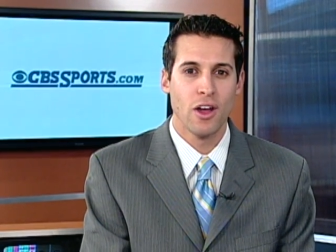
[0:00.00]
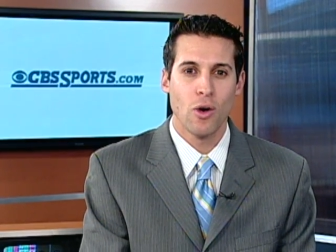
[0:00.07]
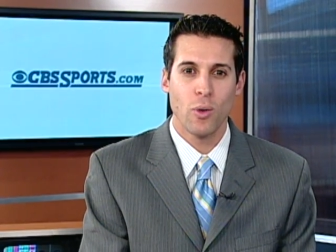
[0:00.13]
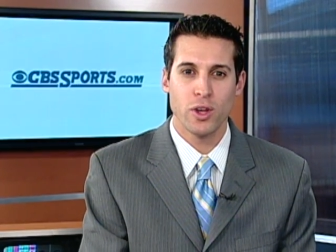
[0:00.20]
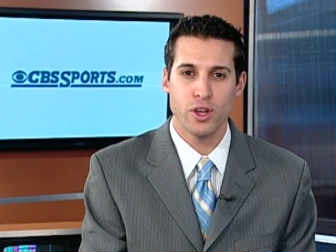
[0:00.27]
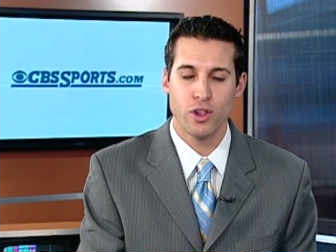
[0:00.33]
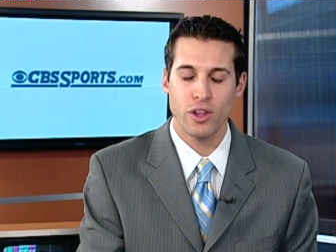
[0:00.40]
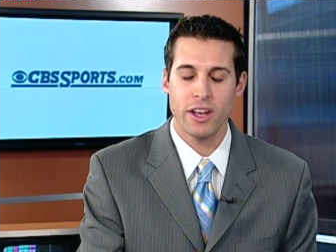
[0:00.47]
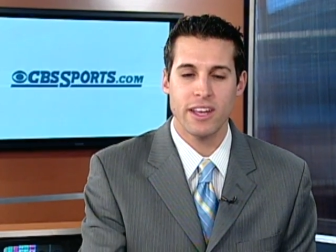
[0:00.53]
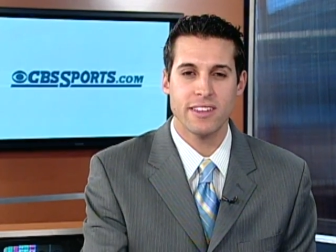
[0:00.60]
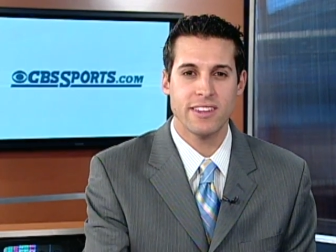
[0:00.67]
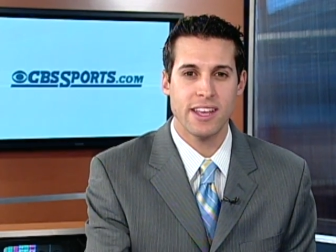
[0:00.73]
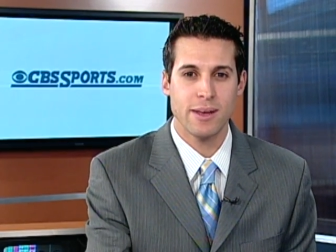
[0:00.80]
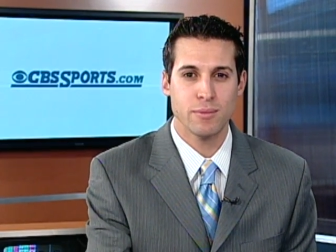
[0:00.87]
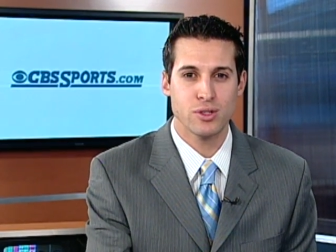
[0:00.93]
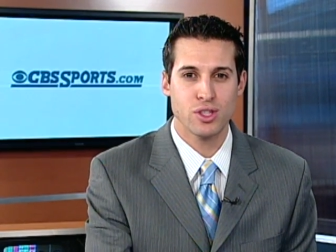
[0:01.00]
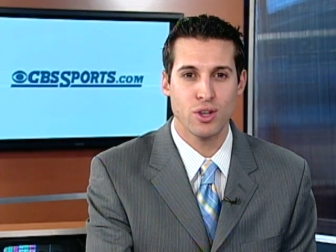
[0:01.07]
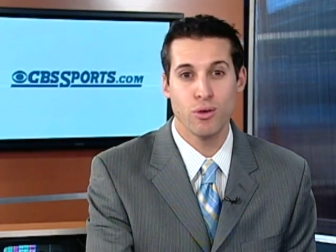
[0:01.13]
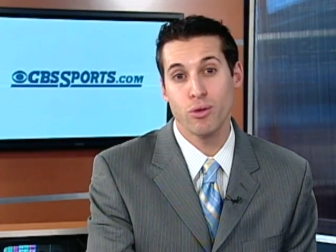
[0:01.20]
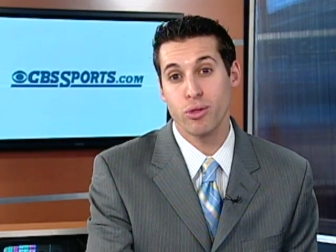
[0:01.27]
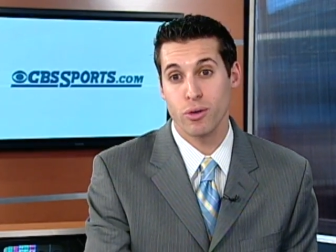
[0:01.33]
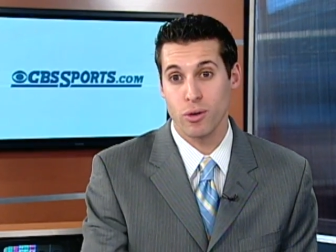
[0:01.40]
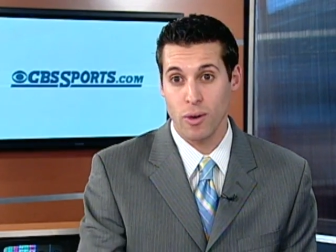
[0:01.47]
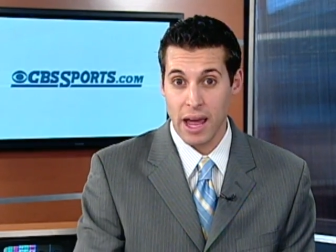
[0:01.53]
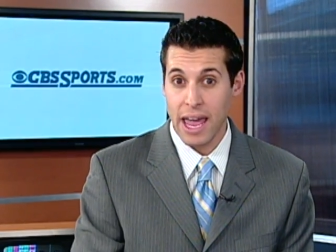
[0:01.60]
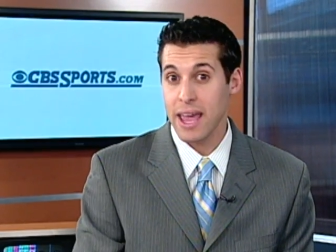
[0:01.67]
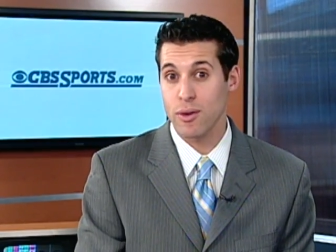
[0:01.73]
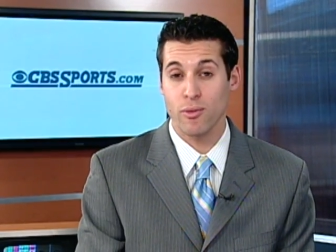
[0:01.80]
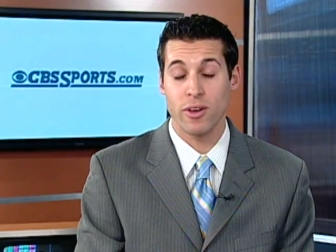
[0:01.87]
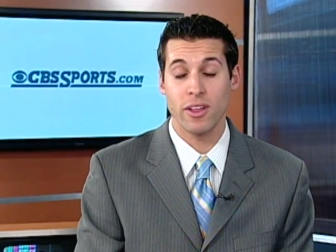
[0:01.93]
When you look at teams two through
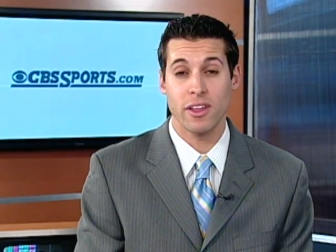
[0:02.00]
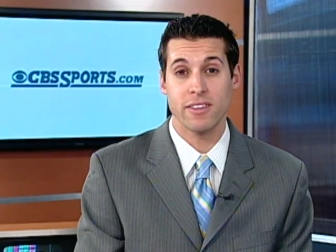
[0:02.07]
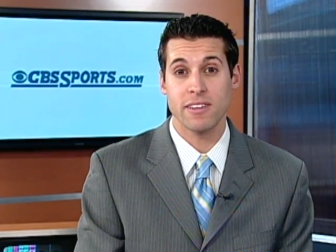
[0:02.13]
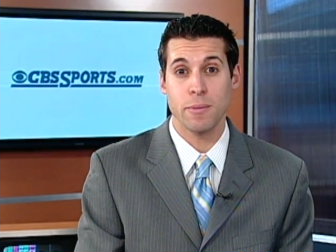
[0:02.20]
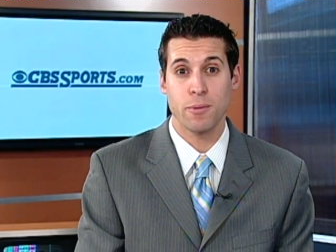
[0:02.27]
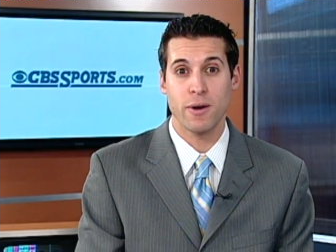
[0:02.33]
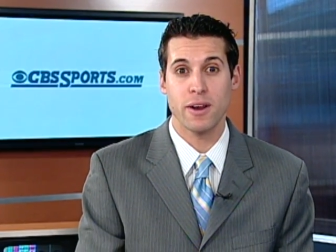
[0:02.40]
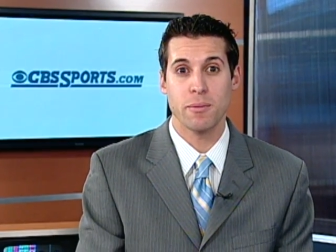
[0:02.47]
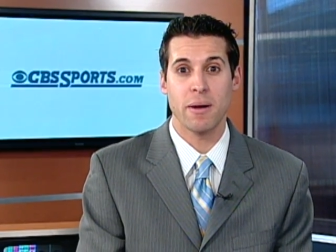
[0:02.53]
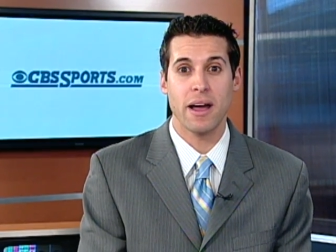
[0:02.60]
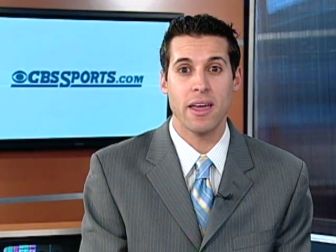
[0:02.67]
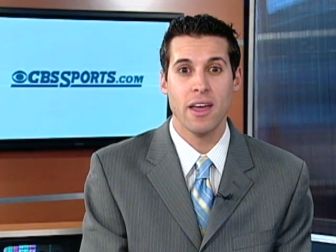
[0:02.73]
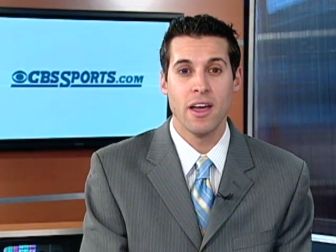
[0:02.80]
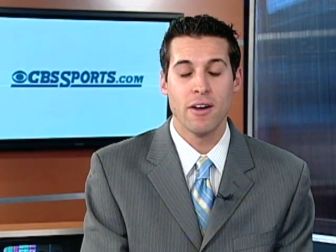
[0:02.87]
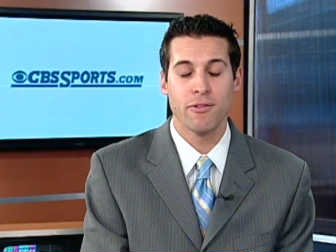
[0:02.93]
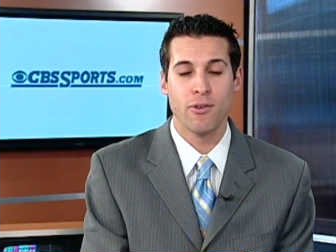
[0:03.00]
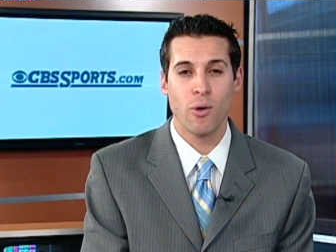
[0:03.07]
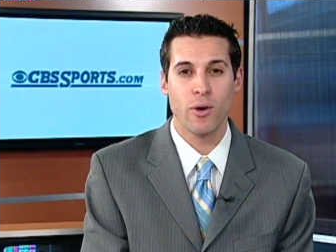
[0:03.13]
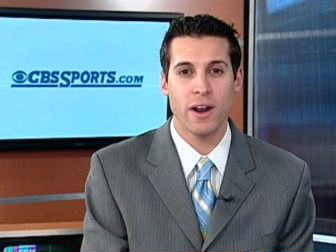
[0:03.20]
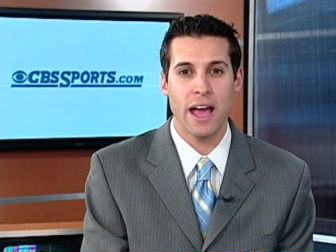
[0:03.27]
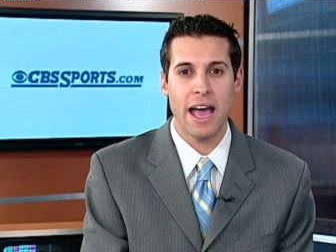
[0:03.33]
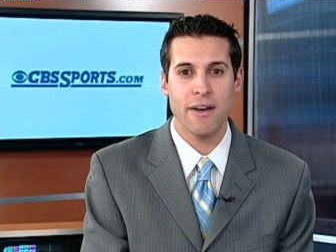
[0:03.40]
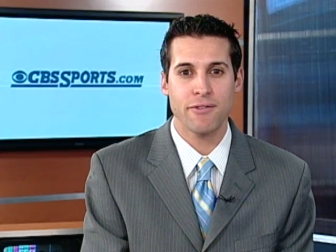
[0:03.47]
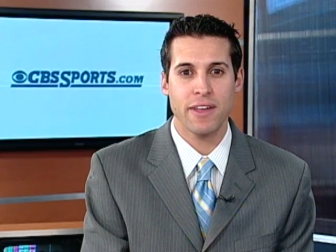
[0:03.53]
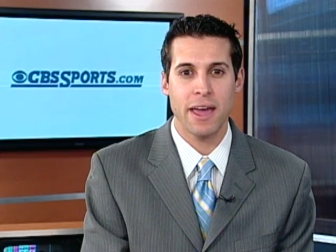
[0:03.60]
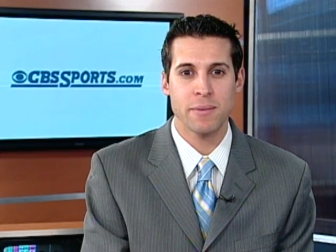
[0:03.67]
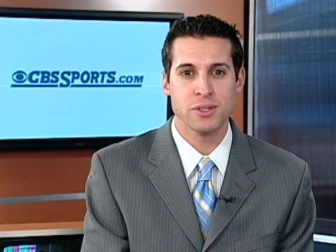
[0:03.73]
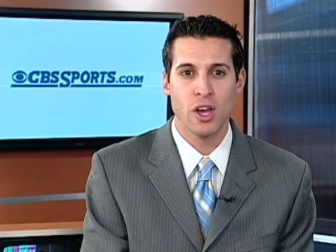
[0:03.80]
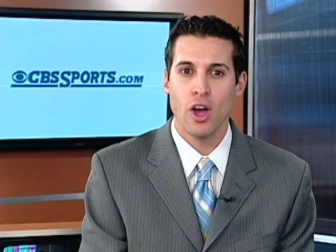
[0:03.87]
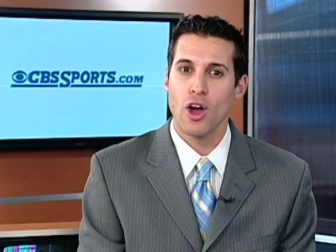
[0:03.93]
eight, really separated by four and a half games,